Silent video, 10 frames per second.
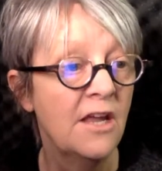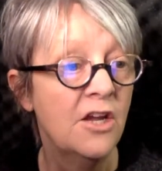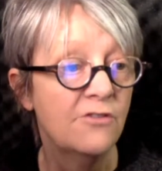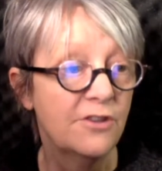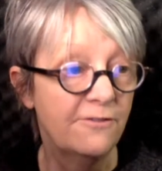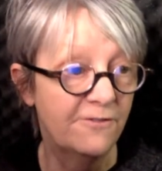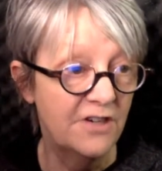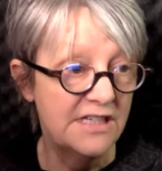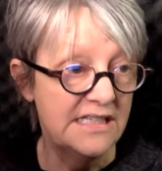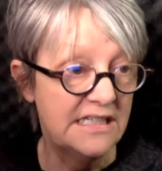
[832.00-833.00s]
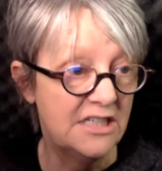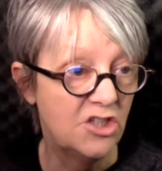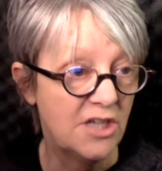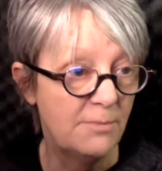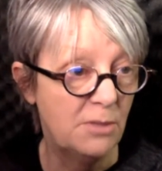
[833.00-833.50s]
For the first
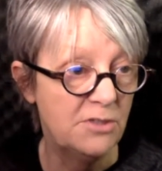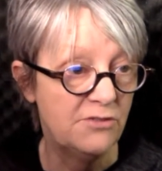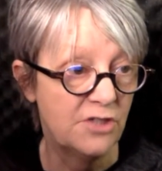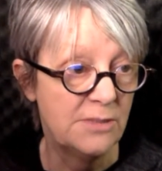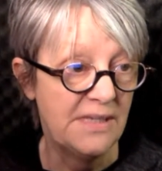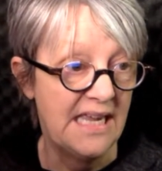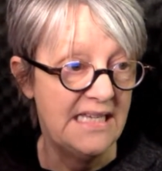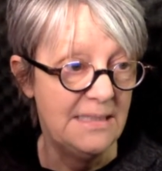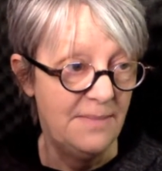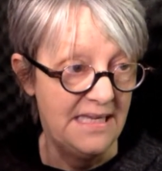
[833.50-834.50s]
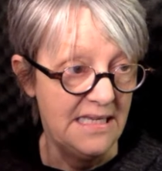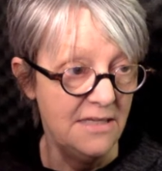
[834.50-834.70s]
edition, I published first with KDP